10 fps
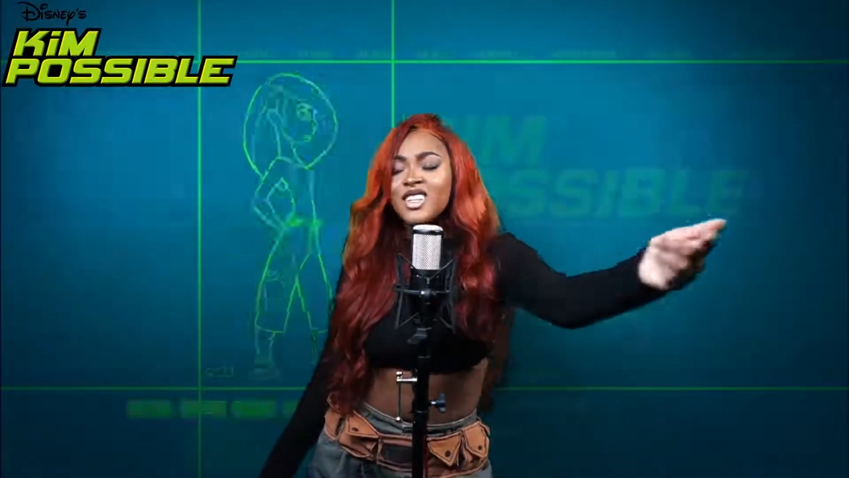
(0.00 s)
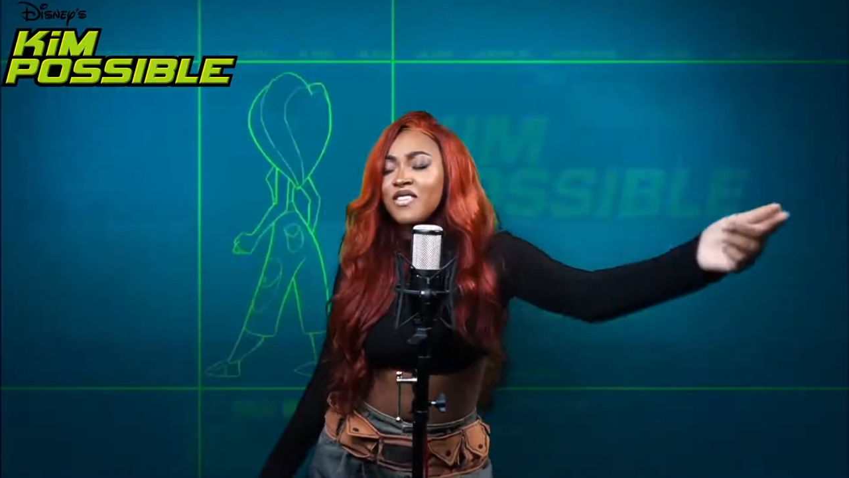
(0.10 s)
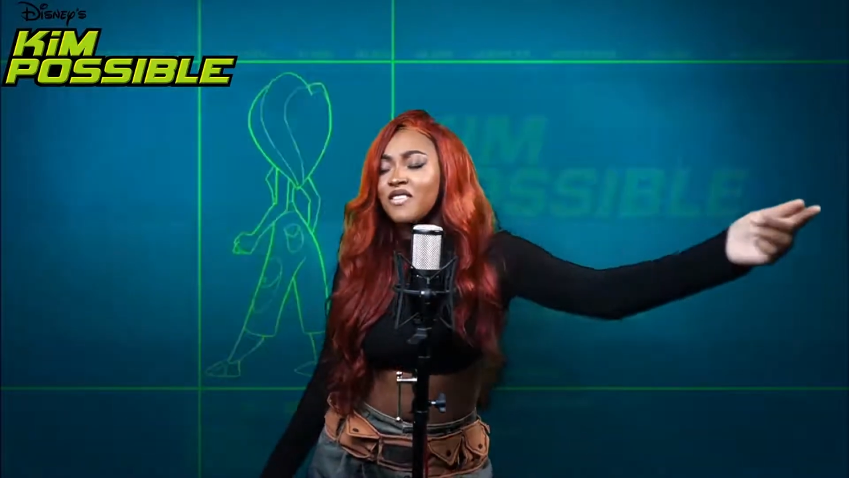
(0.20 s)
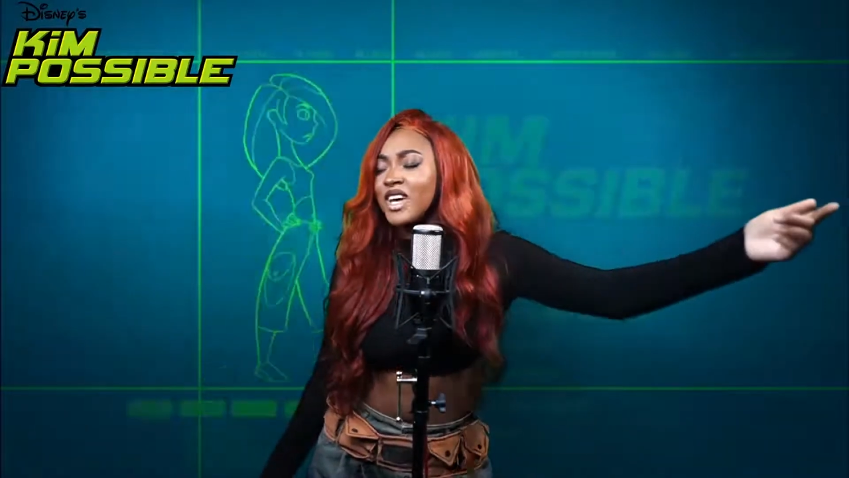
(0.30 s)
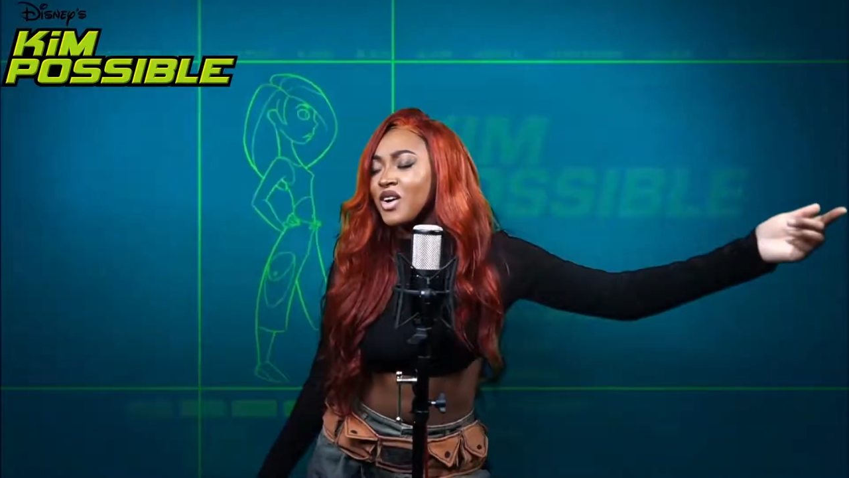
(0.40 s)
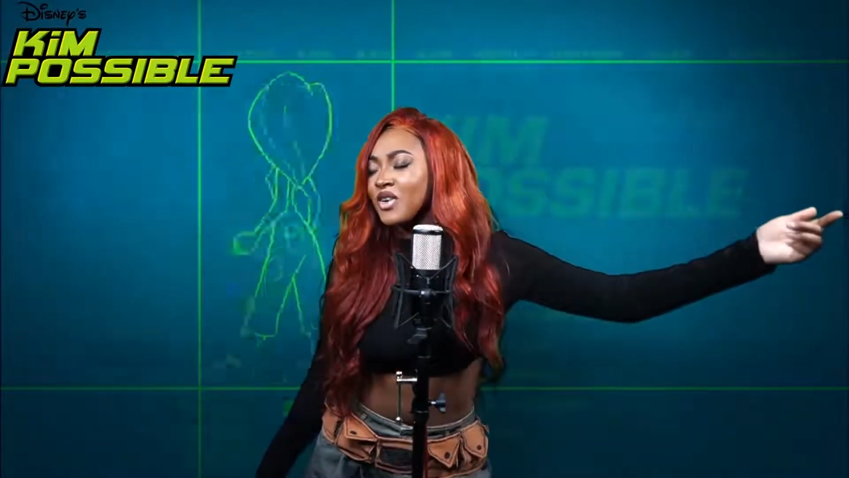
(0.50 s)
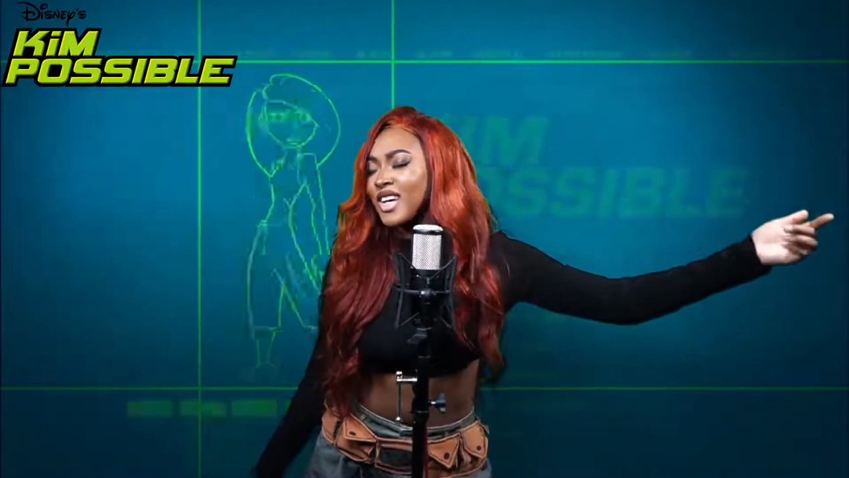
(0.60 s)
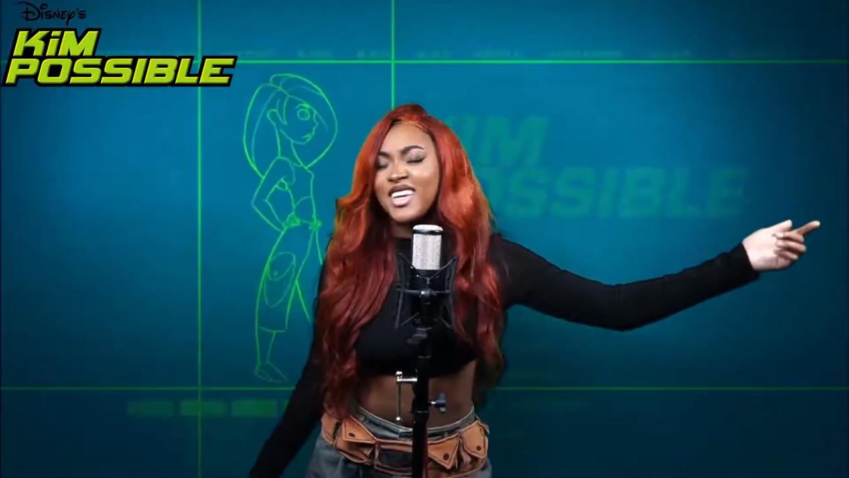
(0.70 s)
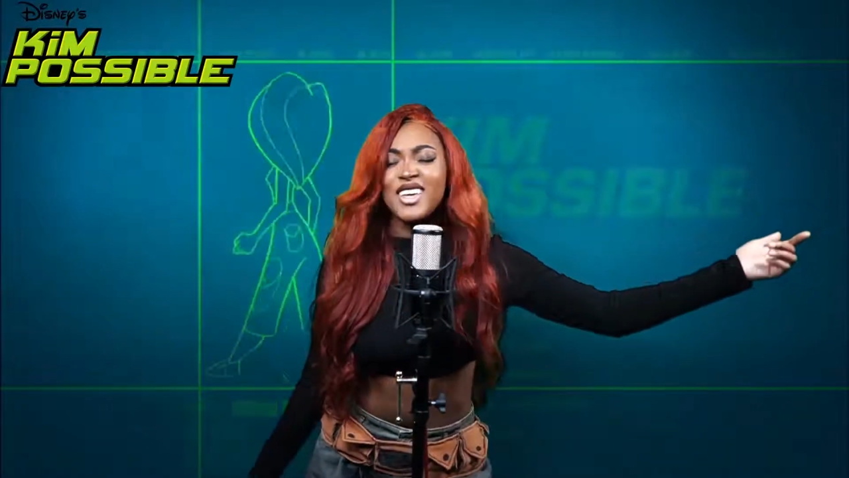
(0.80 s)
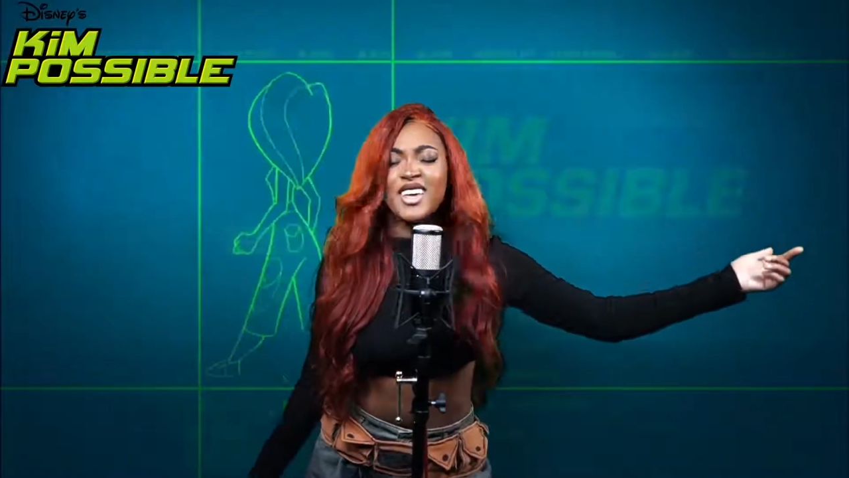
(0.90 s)
till the
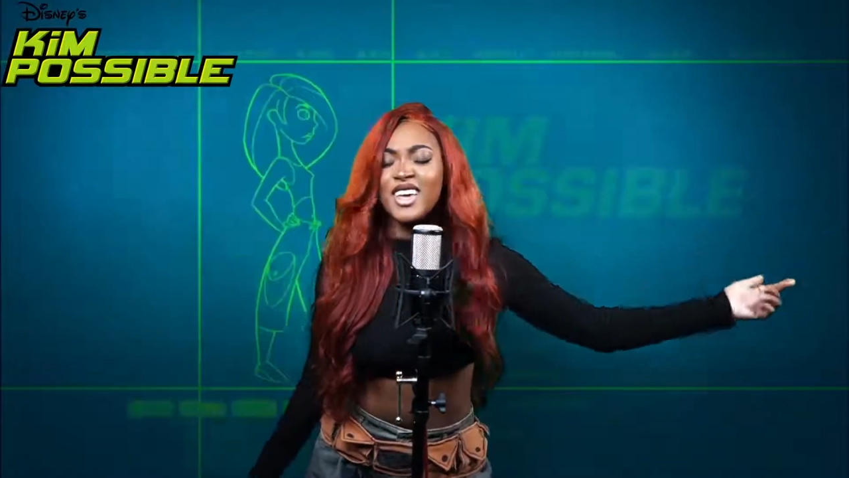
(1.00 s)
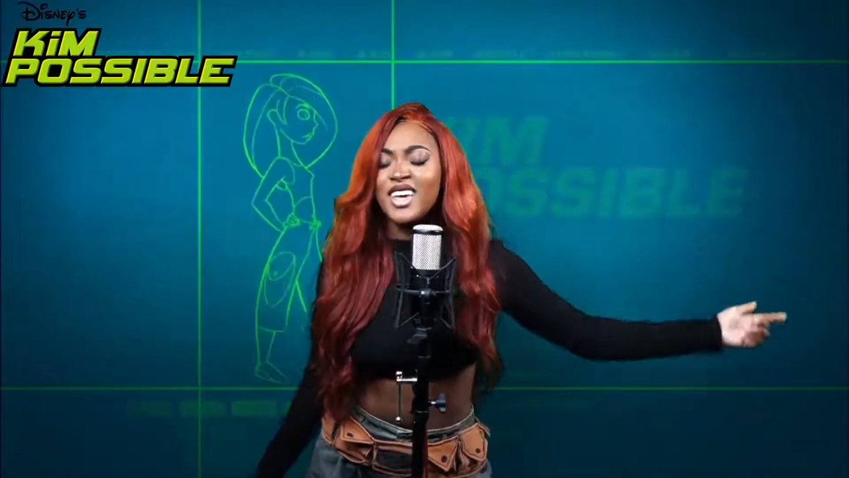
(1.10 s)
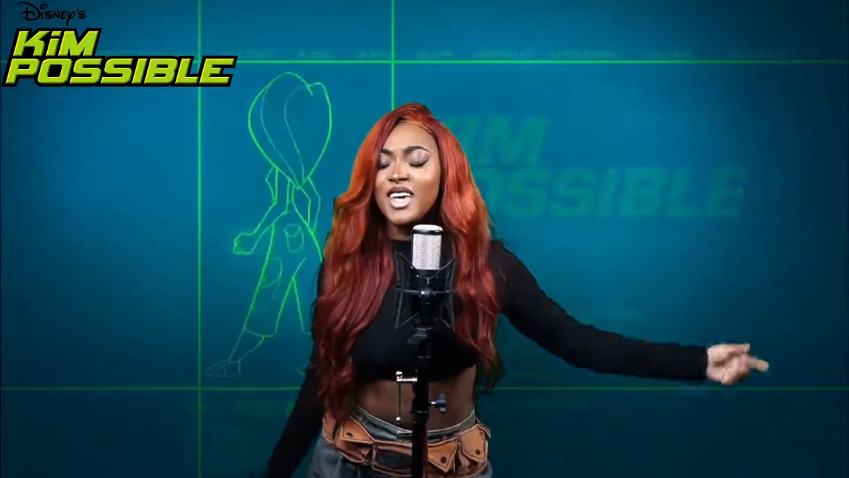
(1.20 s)
very end.